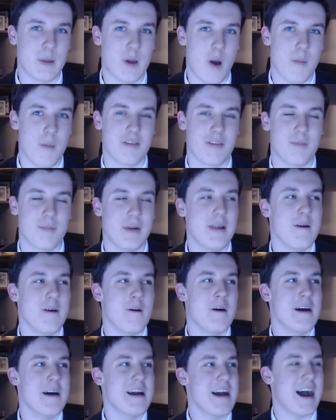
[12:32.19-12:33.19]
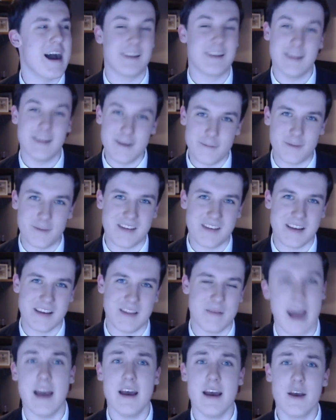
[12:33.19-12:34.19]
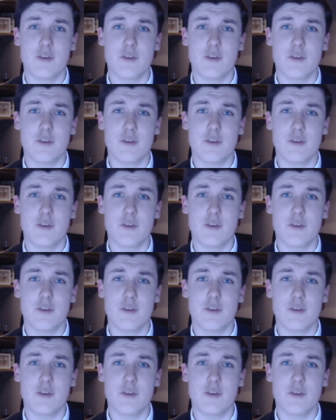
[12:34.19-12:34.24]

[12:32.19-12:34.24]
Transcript: comments below. I'd love to see them.